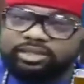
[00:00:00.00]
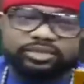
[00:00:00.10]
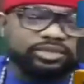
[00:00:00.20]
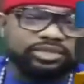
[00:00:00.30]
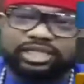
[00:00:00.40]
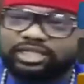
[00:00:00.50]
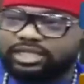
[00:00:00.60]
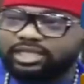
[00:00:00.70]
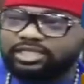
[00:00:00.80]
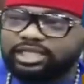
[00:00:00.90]
There was no
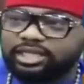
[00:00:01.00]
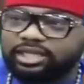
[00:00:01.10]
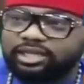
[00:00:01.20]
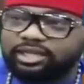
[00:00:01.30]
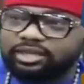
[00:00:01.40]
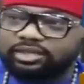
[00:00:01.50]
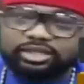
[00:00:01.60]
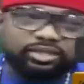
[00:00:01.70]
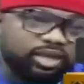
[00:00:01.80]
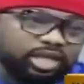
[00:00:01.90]
Southern agenda.
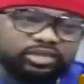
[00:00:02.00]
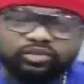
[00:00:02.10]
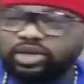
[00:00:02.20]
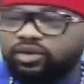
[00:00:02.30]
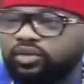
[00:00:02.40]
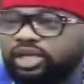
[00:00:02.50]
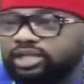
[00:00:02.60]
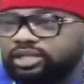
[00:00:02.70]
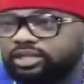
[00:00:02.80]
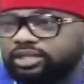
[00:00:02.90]
Because as long as you were
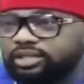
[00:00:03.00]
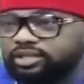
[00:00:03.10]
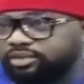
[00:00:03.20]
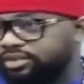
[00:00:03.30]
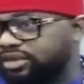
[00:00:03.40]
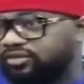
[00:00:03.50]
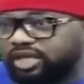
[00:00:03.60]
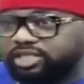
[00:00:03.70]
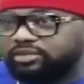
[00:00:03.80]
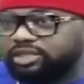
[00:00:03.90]
willing to be a
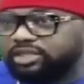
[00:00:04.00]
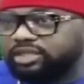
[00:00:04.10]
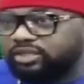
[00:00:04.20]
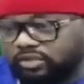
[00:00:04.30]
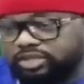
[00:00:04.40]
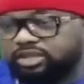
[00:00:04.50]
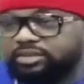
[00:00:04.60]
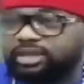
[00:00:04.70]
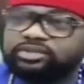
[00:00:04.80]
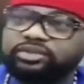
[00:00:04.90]
vice president, it was
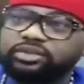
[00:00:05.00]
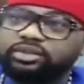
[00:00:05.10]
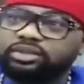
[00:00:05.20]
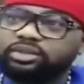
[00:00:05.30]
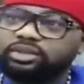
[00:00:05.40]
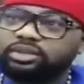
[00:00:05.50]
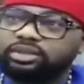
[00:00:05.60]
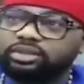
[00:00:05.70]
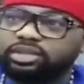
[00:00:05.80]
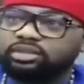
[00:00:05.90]
all about you.
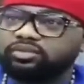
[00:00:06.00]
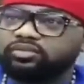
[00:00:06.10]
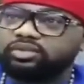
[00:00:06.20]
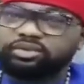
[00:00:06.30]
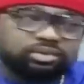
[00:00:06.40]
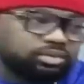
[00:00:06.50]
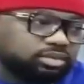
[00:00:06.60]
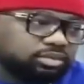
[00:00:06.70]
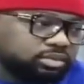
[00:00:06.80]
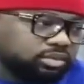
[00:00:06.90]
Then you fought